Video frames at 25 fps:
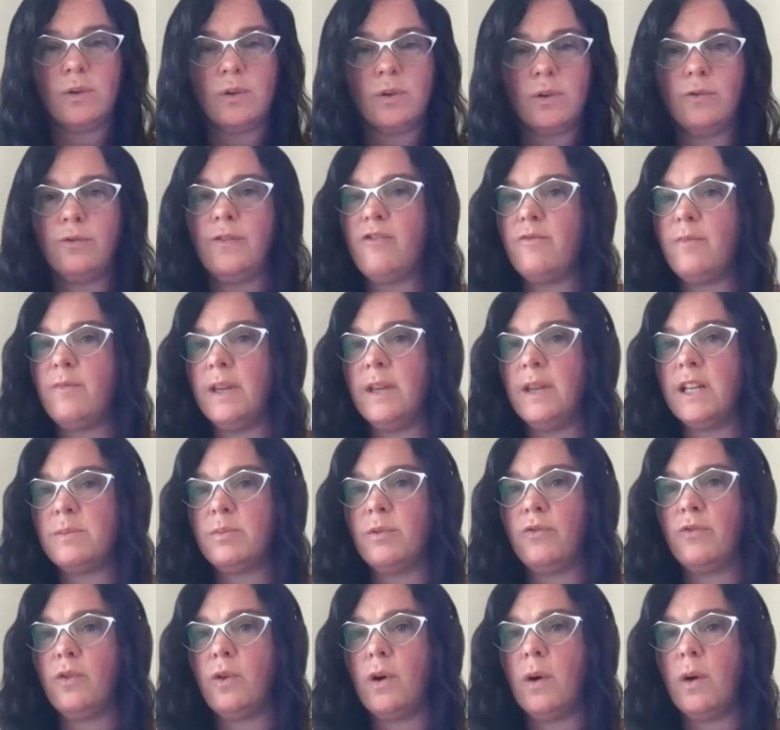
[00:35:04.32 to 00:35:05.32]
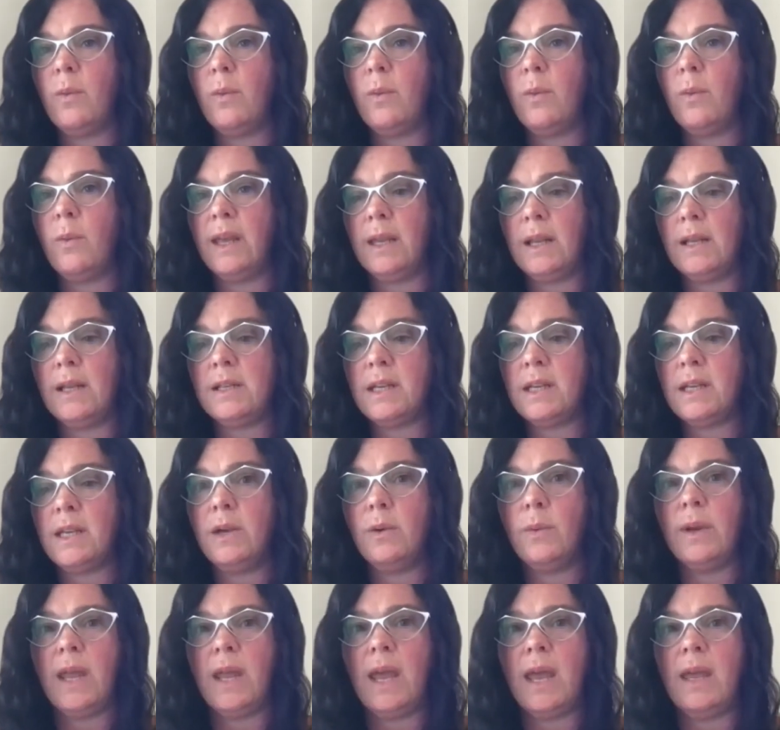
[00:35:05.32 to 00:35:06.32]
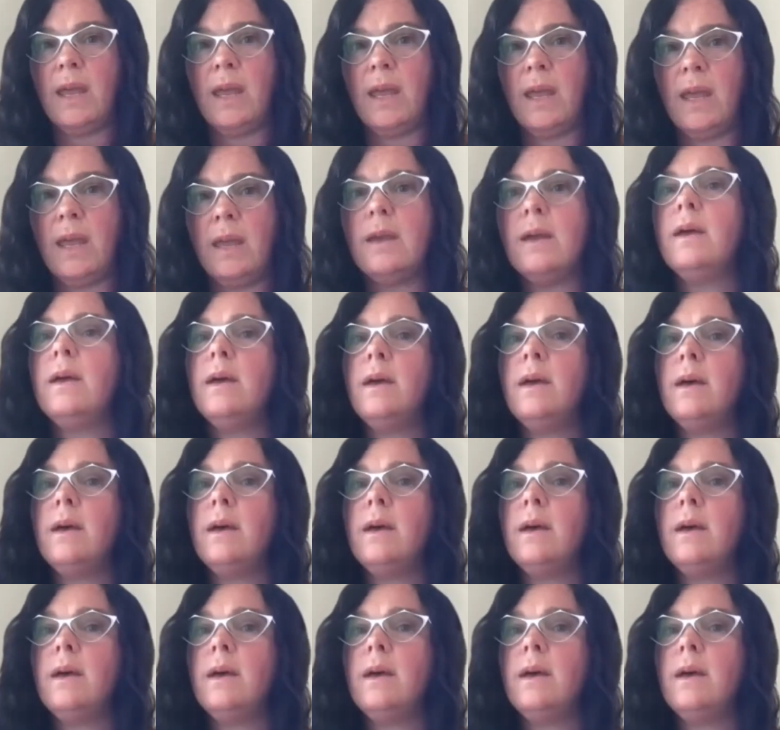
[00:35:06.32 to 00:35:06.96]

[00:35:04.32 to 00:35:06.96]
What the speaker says: sort of 5 minutes before I want to get into Q&A.